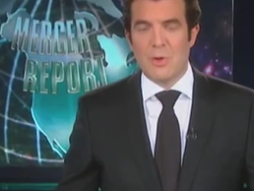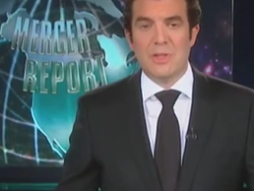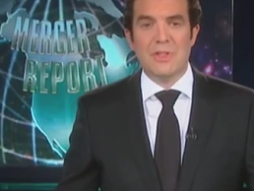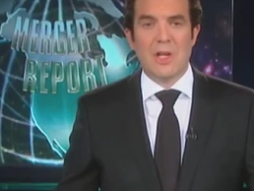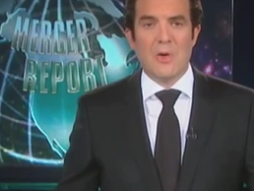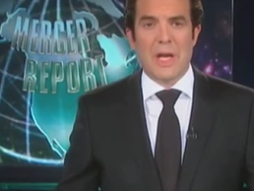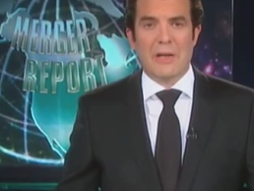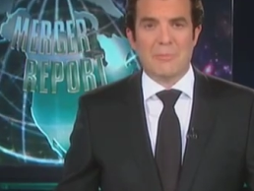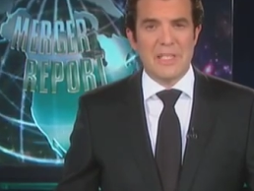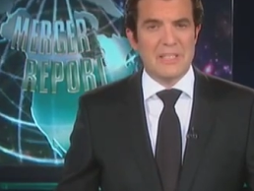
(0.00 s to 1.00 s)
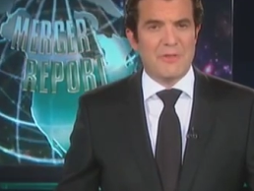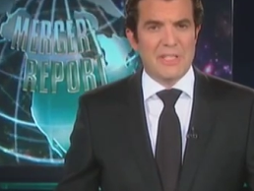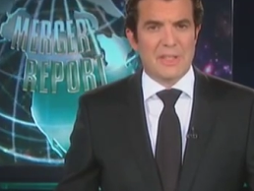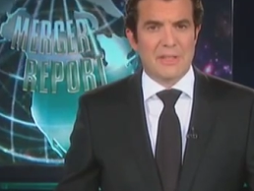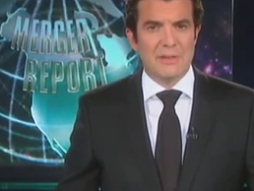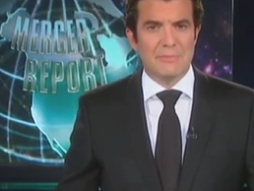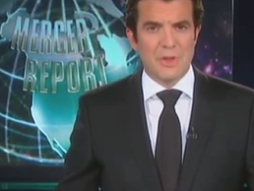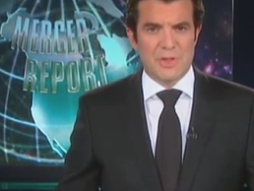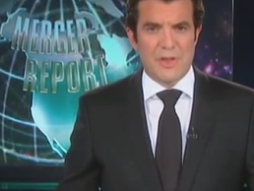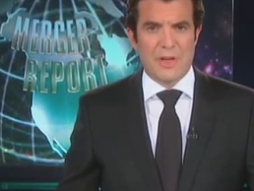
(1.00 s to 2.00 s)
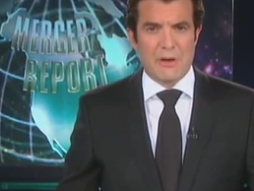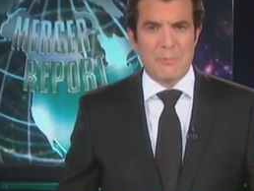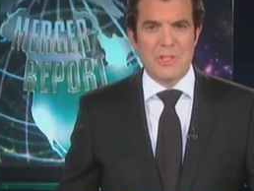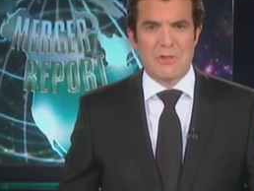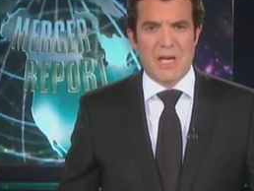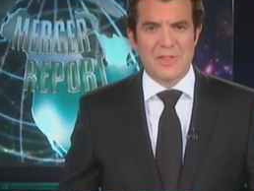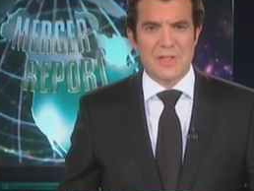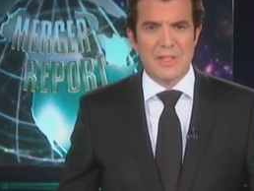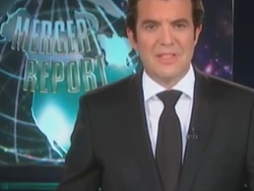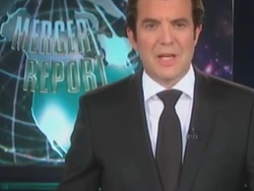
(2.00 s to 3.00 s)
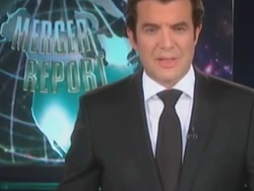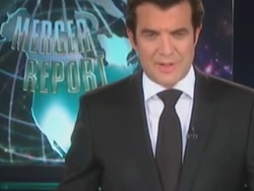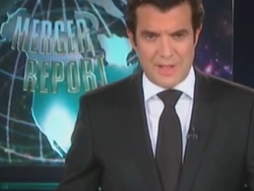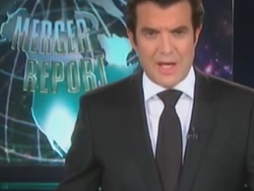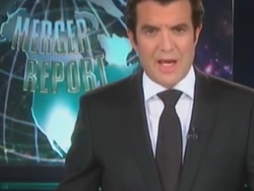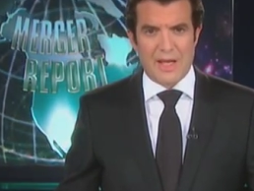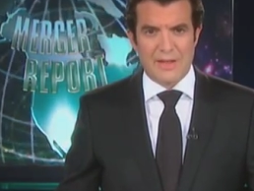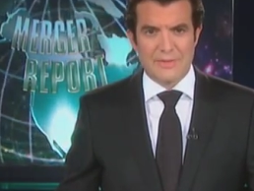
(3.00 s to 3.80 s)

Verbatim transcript: or to donate, please visit musictherapytrust.ca.